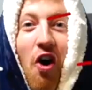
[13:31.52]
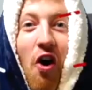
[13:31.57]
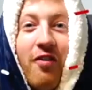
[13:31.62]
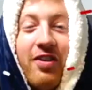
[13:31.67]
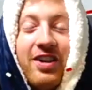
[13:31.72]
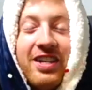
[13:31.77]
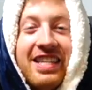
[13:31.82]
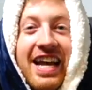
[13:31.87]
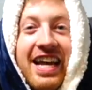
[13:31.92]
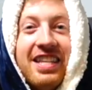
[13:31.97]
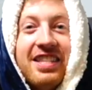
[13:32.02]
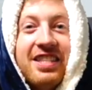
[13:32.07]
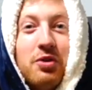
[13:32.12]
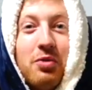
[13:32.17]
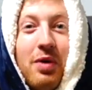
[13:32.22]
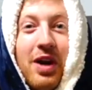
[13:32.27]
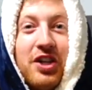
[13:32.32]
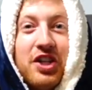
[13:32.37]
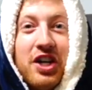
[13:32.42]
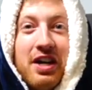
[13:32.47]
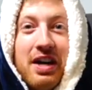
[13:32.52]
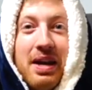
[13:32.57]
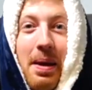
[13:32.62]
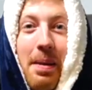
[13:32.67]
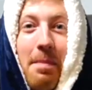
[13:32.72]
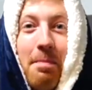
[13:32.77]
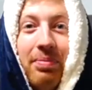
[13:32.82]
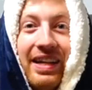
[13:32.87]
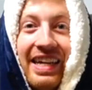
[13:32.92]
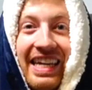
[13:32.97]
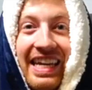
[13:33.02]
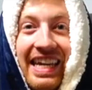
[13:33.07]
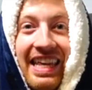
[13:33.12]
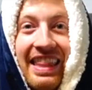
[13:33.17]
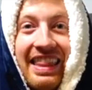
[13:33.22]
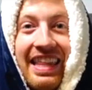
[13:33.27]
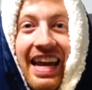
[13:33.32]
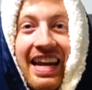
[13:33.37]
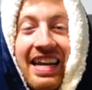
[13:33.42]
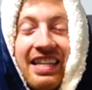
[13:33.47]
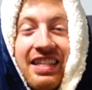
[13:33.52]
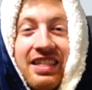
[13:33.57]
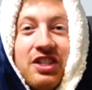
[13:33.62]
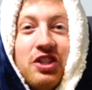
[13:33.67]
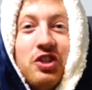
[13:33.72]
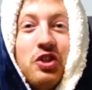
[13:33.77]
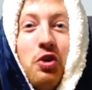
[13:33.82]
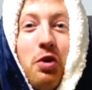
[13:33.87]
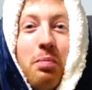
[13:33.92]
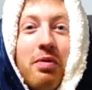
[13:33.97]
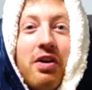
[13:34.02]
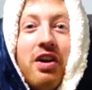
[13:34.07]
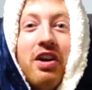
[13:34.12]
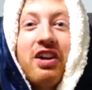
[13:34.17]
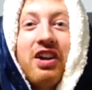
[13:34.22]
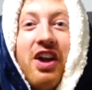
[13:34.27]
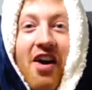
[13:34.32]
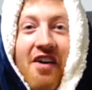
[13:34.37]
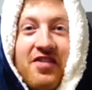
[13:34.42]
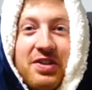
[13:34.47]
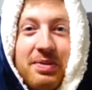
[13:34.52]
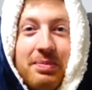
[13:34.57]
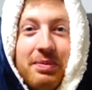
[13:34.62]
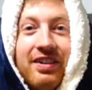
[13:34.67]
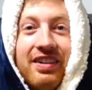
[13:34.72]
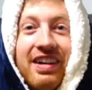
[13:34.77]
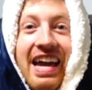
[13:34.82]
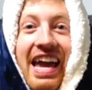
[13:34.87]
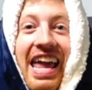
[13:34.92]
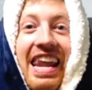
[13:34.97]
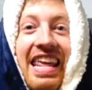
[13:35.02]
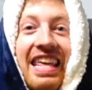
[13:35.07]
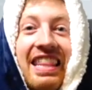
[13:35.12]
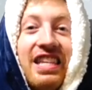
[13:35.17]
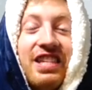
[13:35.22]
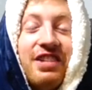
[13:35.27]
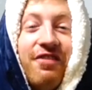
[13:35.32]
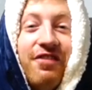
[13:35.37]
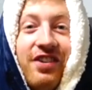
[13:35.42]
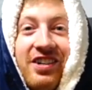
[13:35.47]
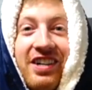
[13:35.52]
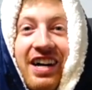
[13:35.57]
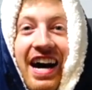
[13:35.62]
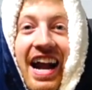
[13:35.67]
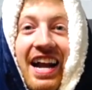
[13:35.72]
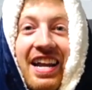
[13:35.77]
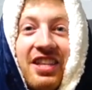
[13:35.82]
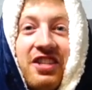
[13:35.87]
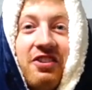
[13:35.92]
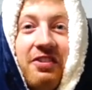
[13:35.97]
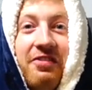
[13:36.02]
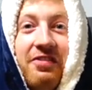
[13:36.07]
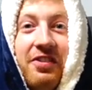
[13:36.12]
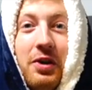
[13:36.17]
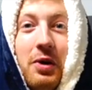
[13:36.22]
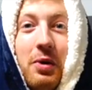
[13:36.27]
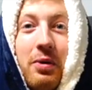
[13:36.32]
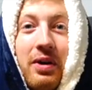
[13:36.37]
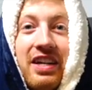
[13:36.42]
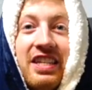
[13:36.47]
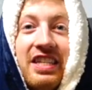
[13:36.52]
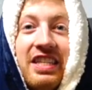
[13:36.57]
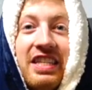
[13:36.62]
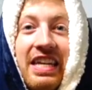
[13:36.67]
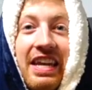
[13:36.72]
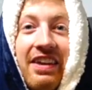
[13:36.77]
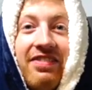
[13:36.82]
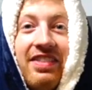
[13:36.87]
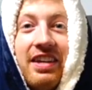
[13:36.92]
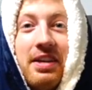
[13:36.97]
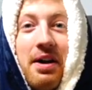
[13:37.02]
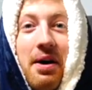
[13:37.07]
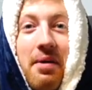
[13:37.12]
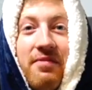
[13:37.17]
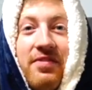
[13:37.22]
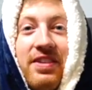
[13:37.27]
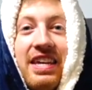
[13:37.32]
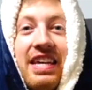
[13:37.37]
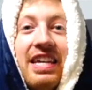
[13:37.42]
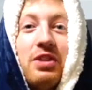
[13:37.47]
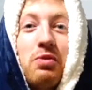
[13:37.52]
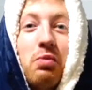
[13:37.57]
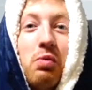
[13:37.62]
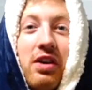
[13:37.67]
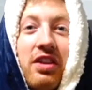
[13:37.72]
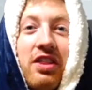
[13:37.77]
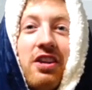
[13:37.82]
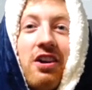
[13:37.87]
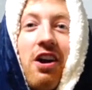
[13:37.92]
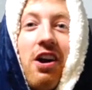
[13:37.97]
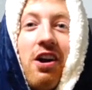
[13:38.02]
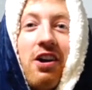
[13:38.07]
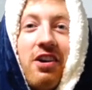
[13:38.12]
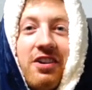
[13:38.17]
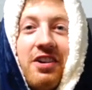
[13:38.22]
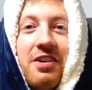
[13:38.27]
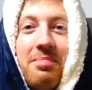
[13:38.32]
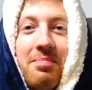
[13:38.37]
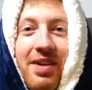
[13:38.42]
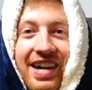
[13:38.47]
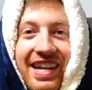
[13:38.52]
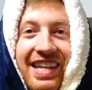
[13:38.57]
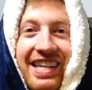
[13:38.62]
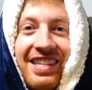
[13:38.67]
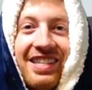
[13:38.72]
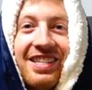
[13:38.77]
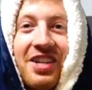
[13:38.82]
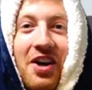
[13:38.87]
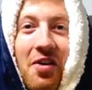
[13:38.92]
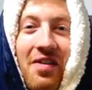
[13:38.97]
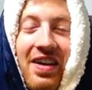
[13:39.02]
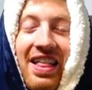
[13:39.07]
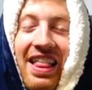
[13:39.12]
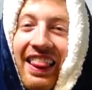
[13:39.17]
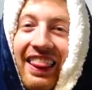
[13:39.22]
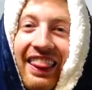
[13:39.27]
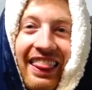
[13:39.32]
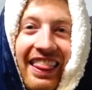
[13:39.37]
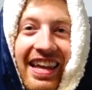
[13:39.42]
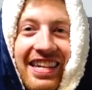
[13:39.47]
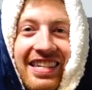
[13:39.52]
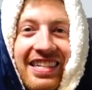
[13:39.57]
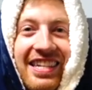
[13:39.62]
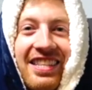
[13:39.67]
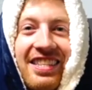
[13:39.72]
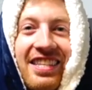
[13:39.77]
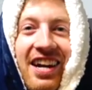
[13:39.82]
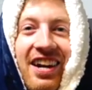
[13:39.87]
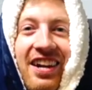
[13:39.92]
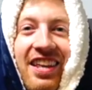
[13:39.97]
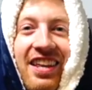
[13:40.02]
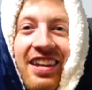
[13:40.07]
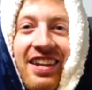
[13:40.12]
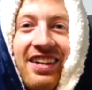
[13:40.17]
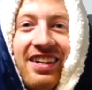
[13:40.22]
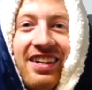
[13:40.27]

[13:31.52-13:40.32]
Oversized sweatshirt and blanket that is super comfortable. And in this full honest review, we're going to see if the Comfy is worth your hard-earned money. So let's get started.